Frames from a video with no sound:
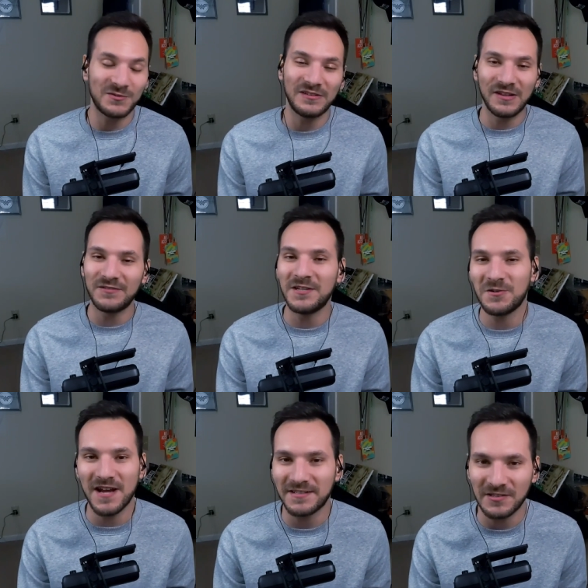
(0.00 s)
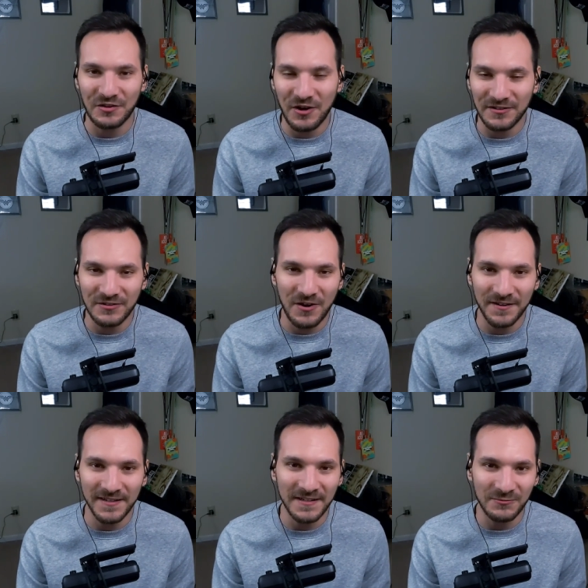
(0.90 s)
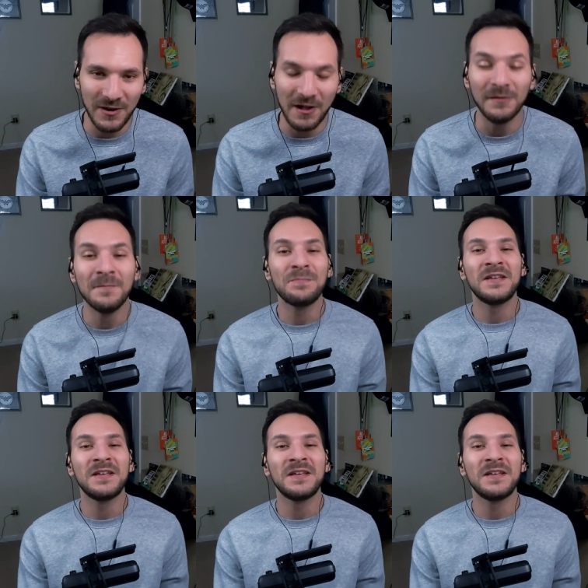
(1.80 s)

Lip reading: So I'd love to hear your guys' thoughts on it as well.